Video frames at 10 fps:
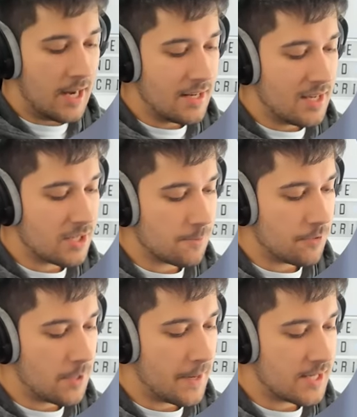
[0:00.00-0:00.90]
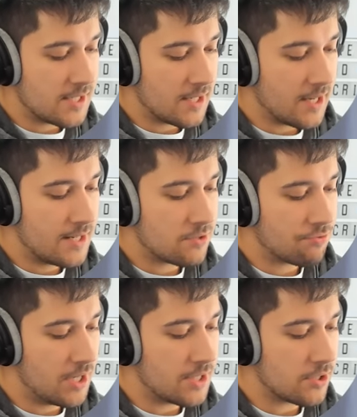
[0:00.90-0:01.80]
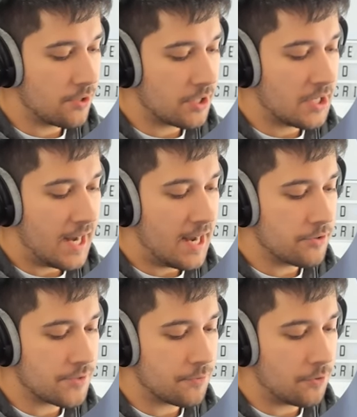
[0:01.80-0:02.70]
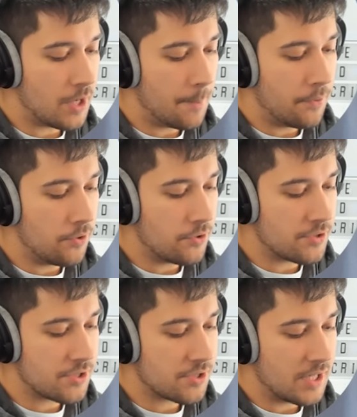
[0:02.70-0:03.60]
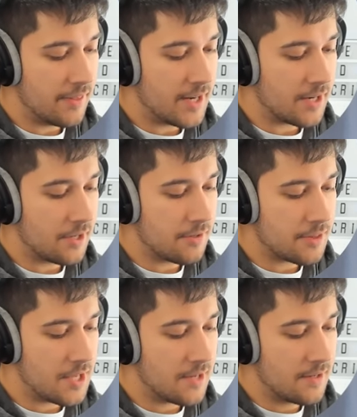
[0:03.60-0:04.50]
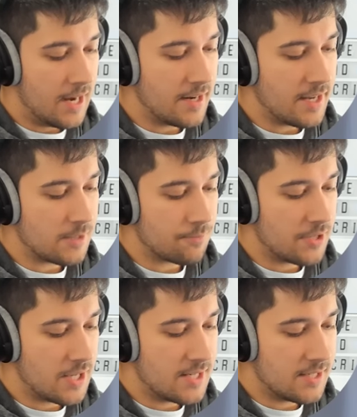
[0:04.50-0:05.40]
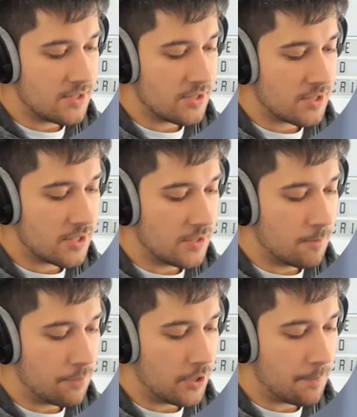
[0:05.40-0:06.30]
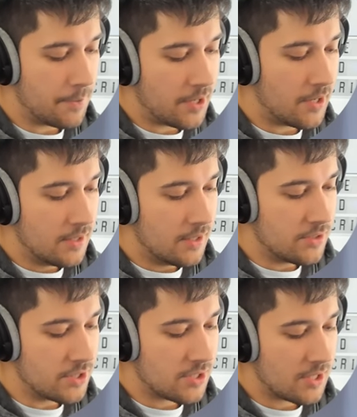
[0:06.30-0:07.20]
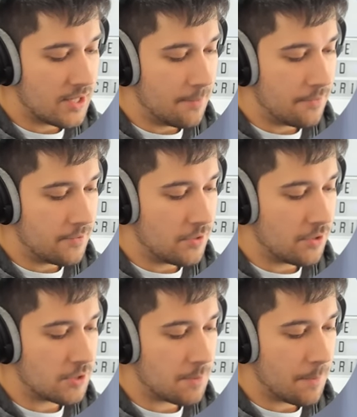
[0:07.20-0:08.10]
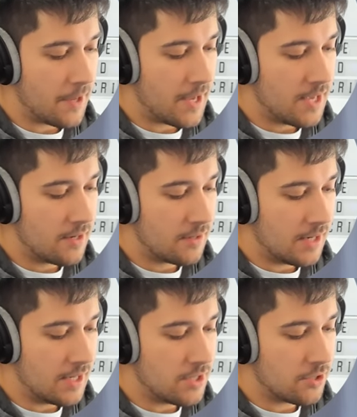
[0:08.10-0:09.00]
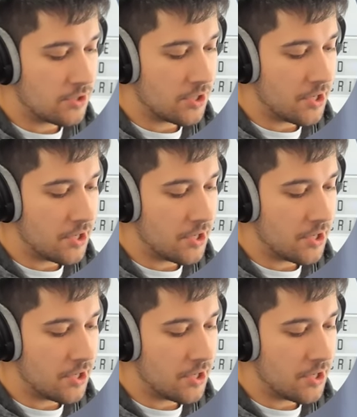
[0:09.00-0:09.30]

And yeah, it's a pretty basic case, really. It's got cutouts for all our ports and that kind of thing. And yeah, it's pretty easy just to pull apart and just clip your Raspberry Pi in and you're good to